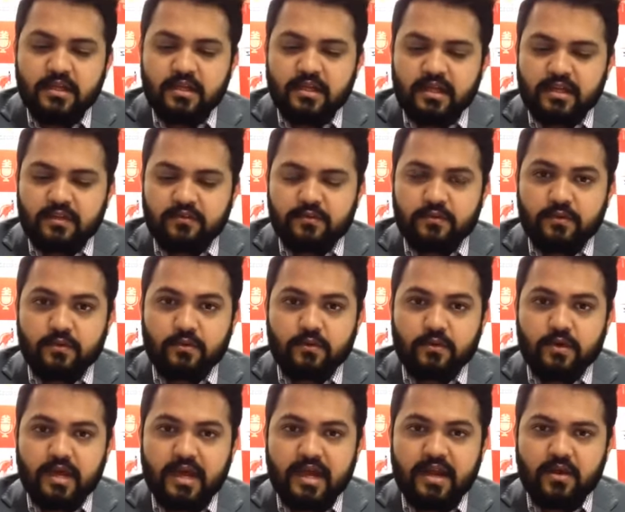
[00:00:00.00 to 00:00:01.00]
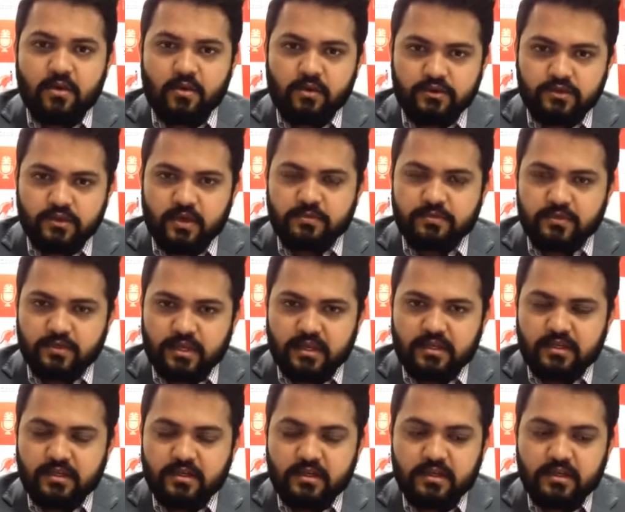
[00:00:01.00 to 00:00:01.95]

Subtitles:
And if you add also up together,